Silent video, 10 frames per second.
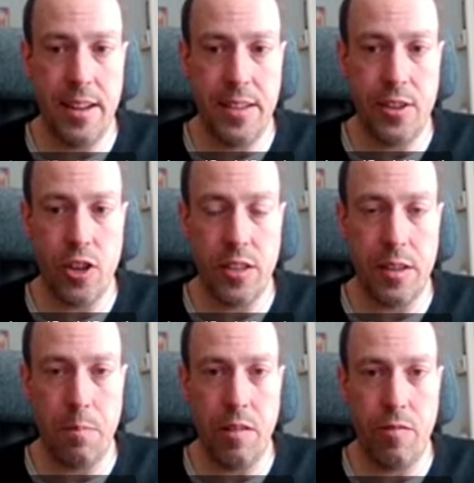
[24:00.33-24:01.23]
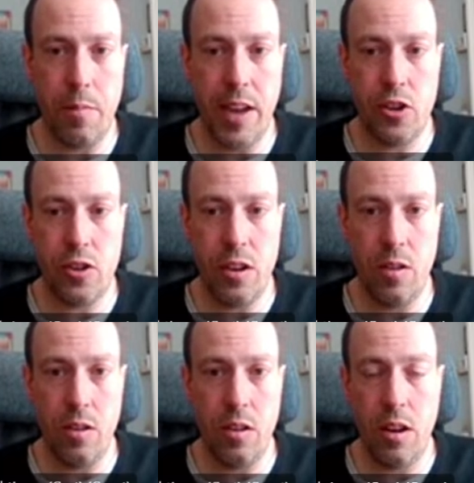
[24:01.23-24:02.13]
This is just some information
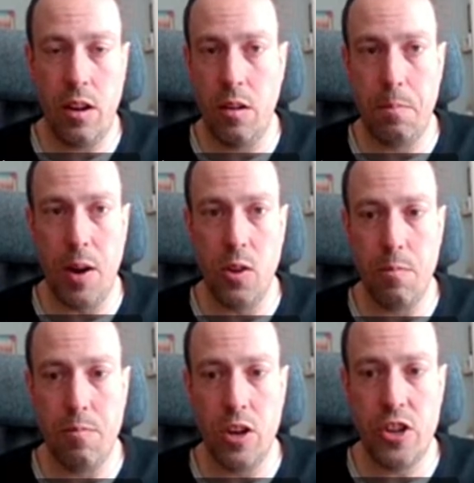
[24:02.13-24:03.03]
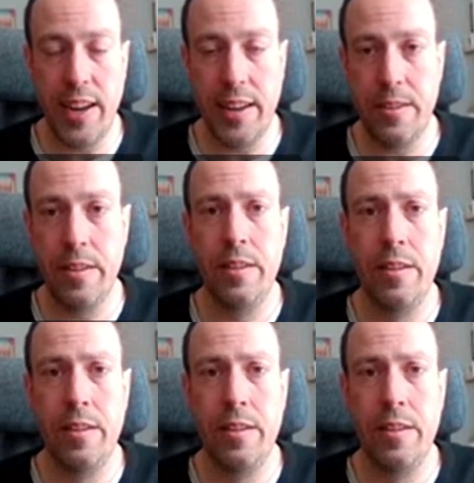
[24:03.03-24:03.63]
on about the project.